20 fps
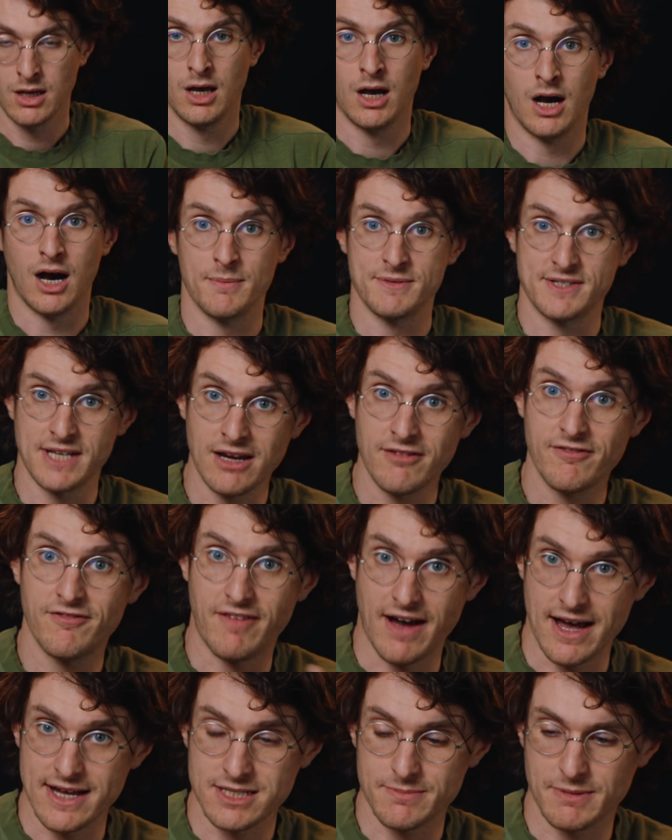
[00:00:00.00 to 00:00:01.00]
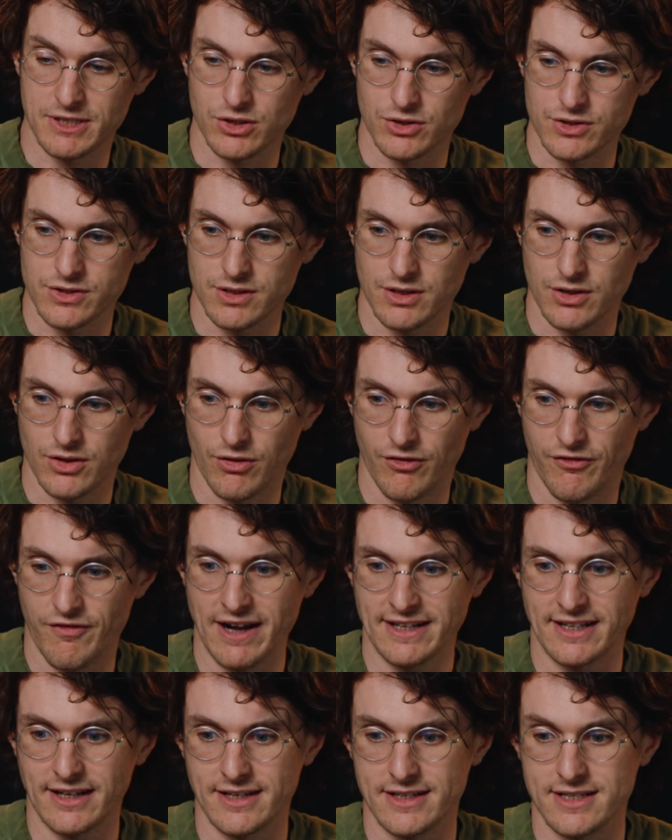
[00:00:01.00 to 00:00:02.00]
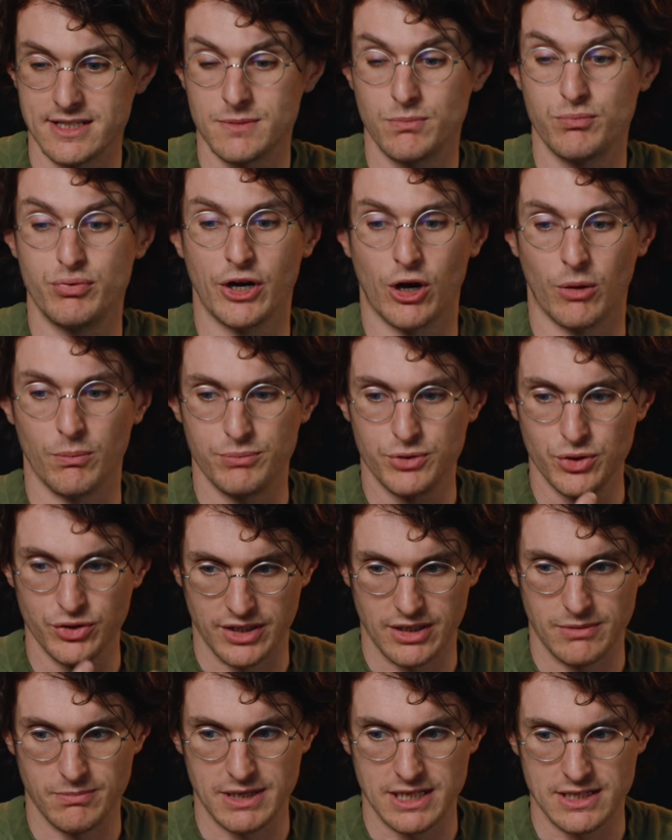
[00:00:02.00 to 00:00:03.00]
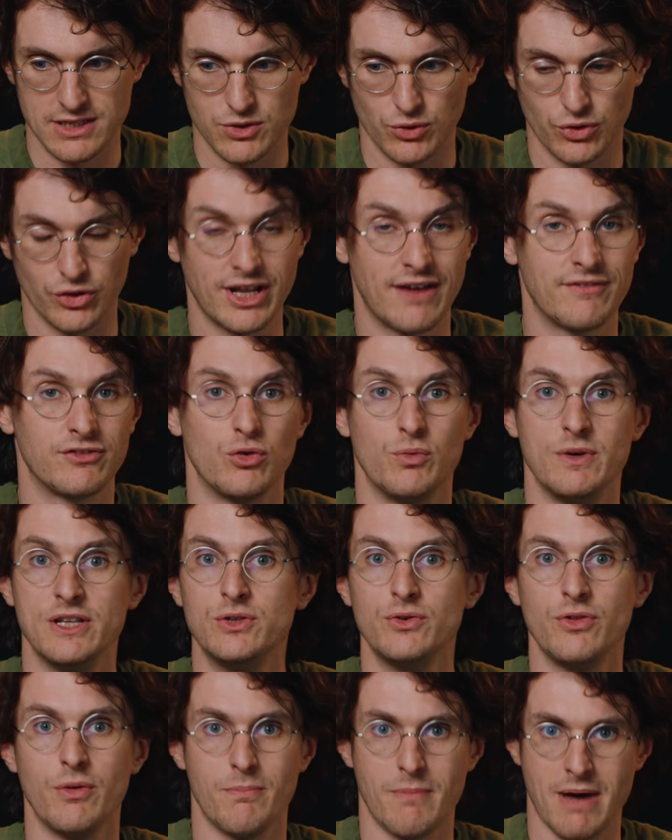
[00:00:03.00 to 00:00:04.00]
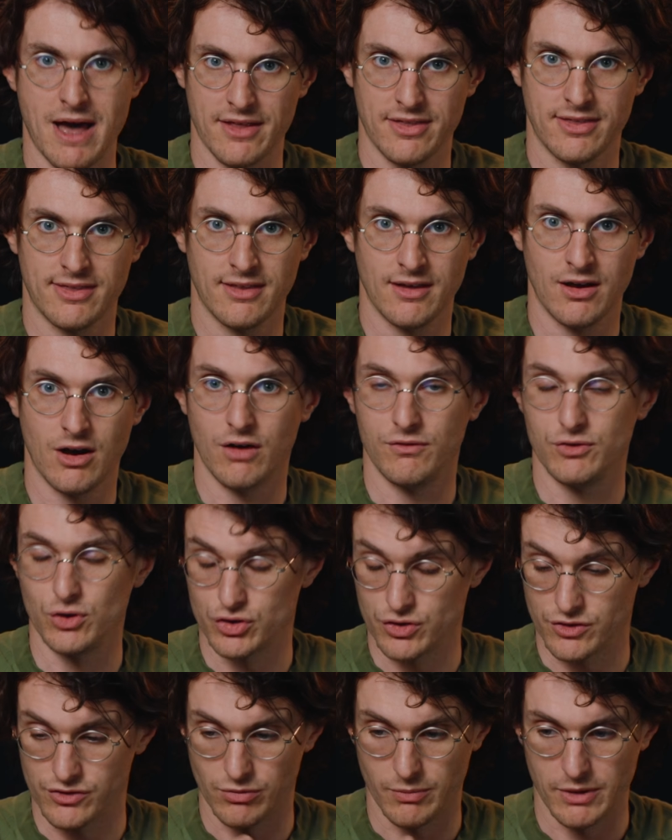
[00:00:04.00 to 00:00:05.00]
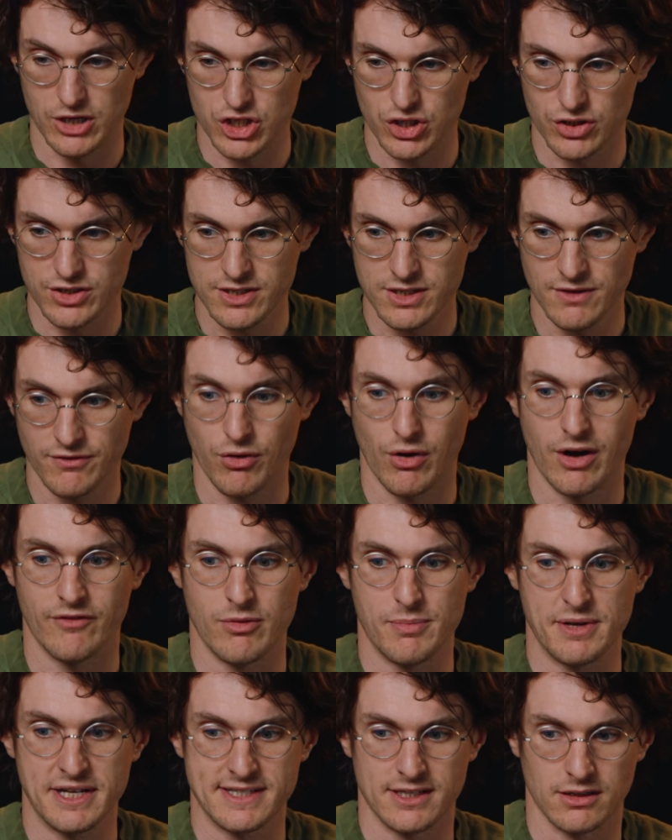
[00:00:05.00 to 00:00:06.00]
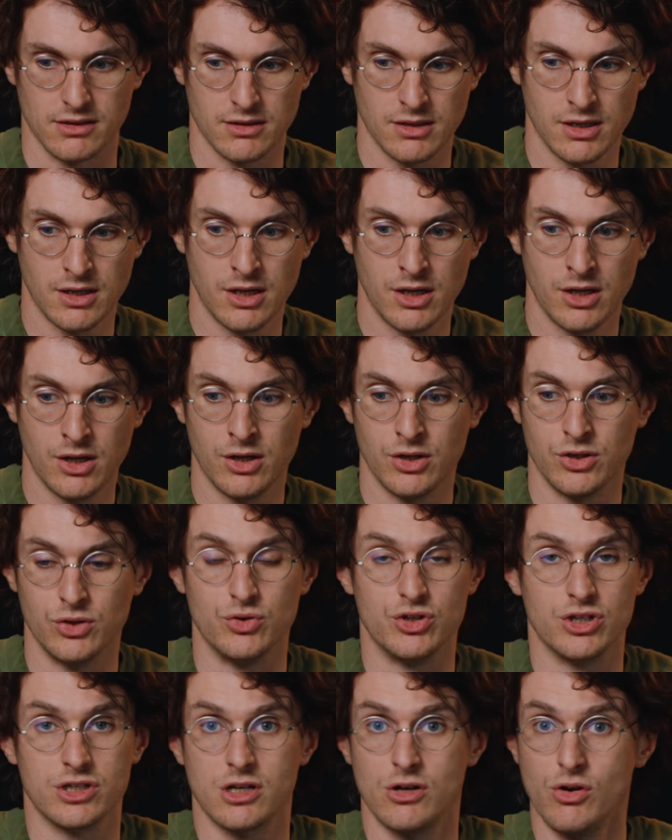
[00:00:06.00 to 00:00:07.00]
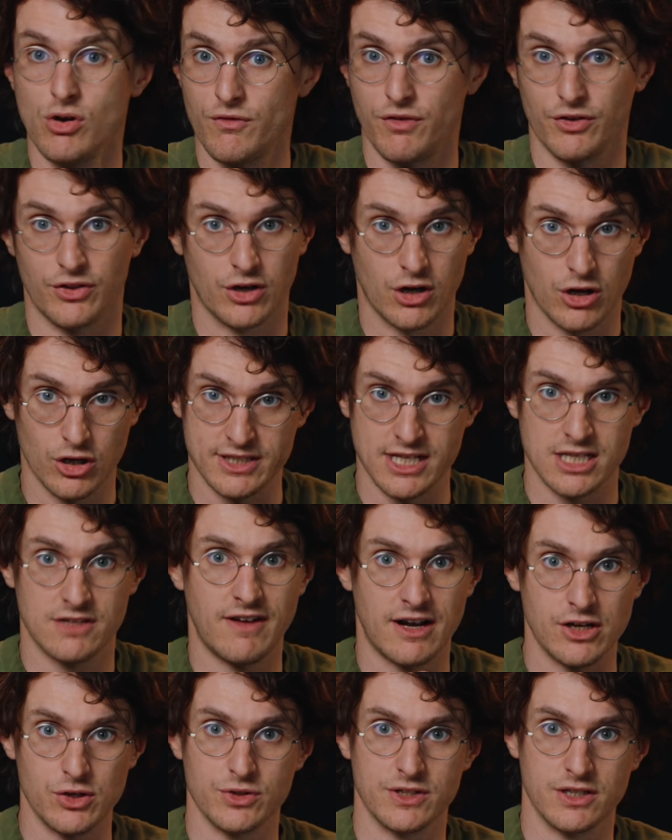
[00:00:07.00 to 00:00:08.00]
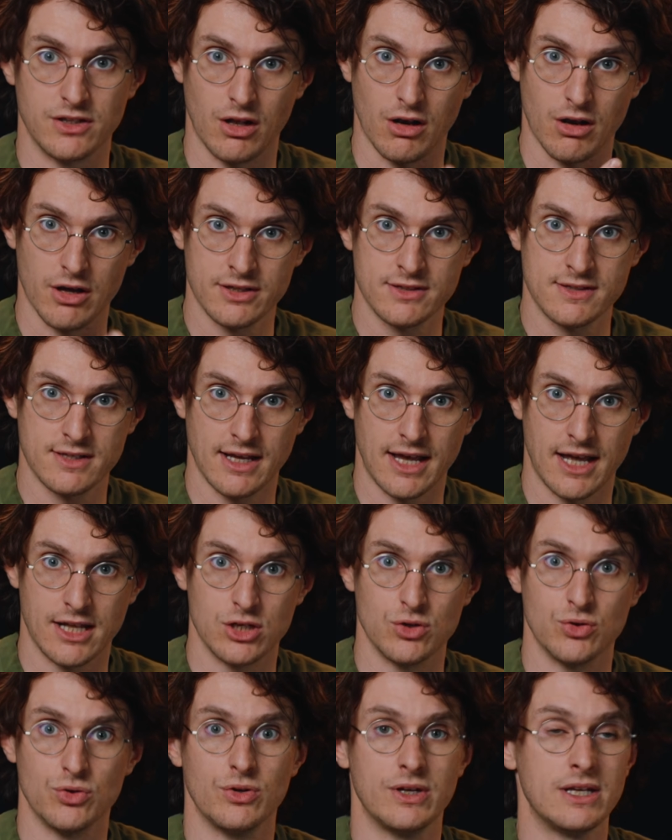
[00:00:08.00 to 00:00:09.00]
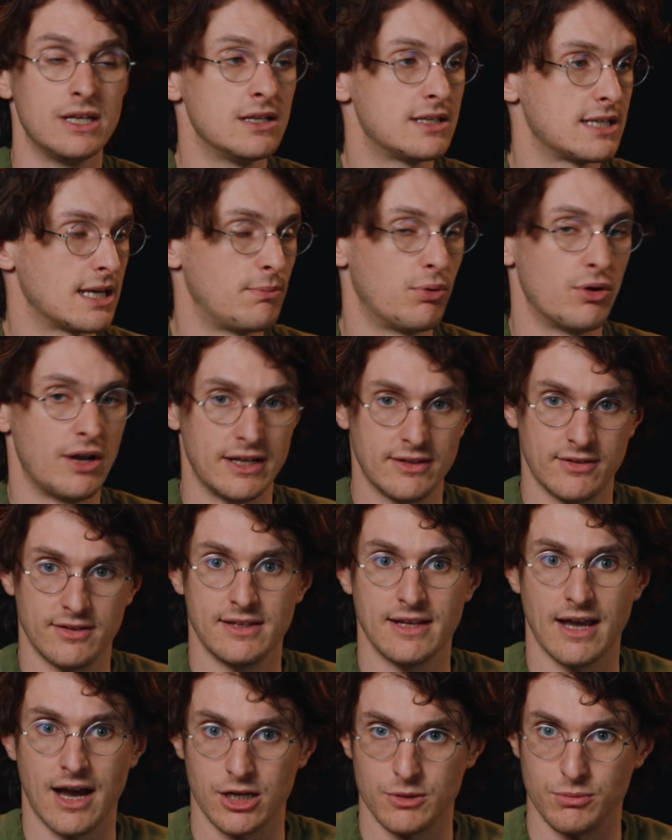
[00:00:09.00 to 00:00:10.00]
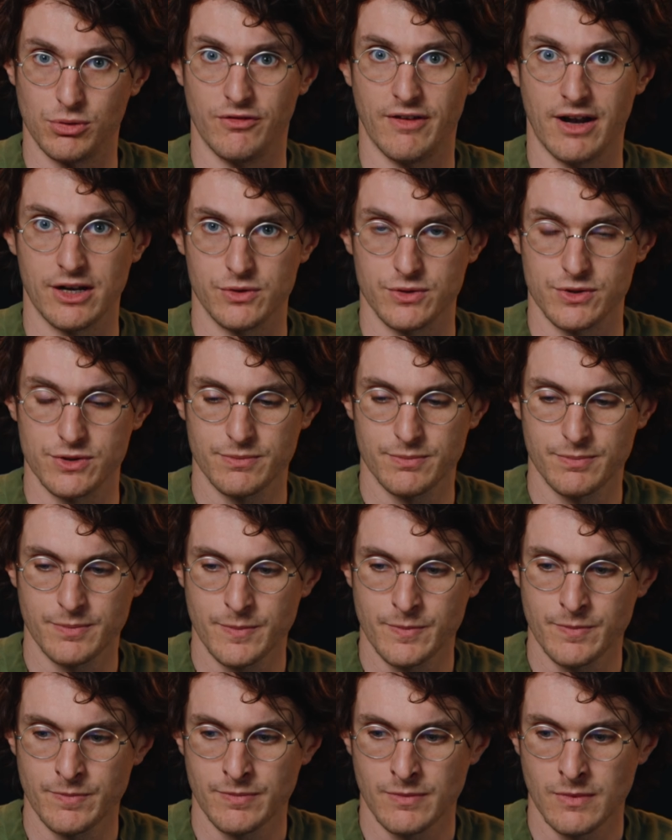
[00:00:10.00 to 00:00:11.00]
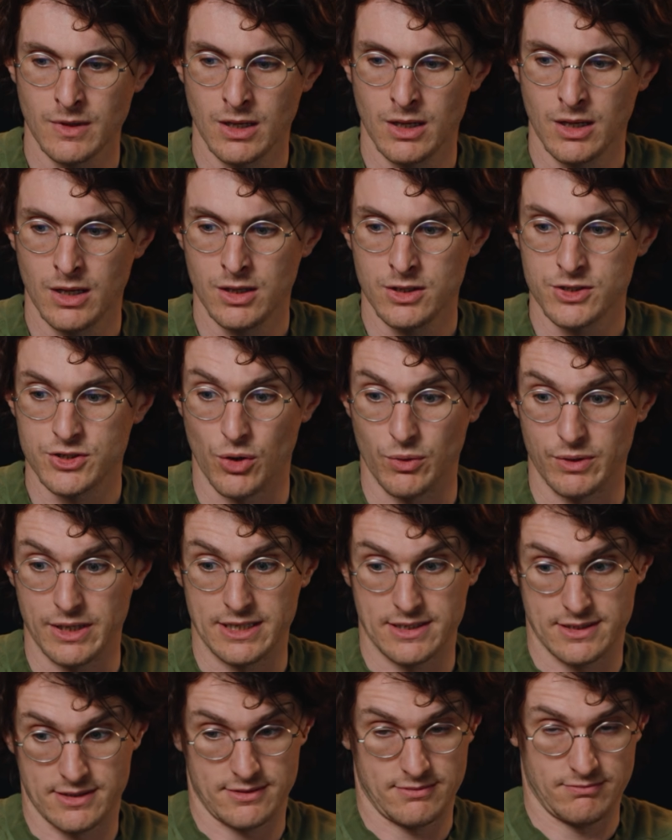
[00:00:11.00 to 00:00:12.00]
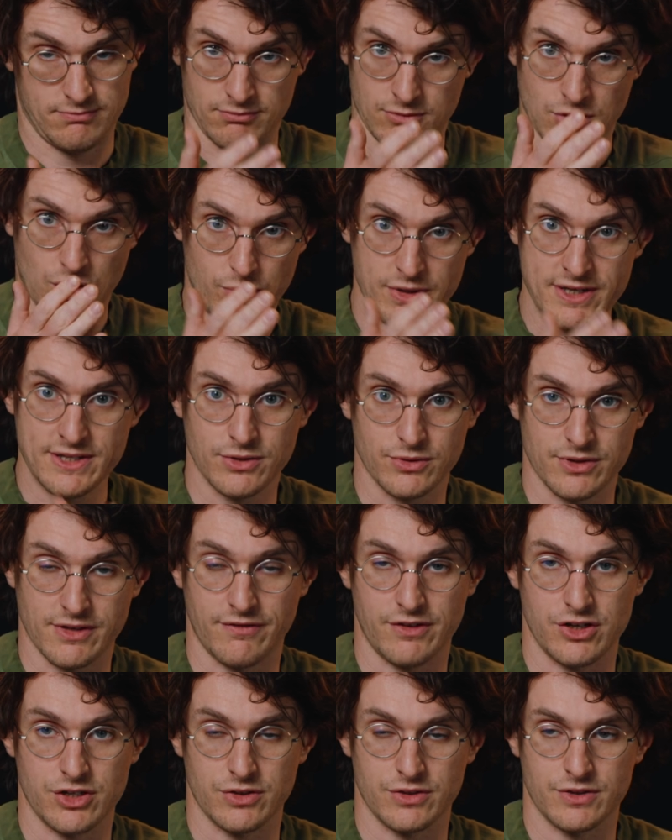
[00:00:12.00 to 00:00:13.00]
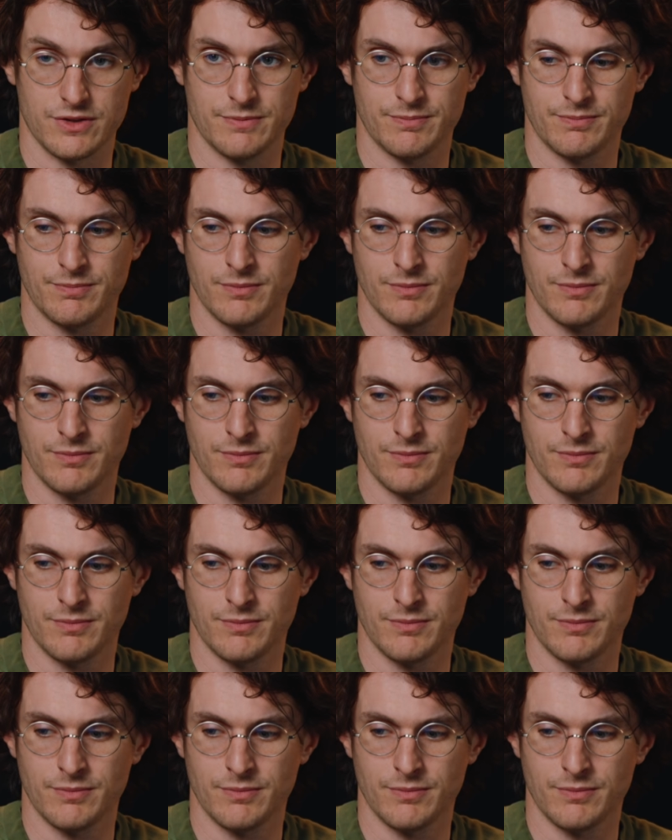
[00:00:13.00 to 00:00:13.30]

I'm saying fast because the fact that it is pre-computed means you don't have to redo the math of your transformations for every pixel. You just look for the closest values in the LUT and you interpolate the output values. So it's resource efficient.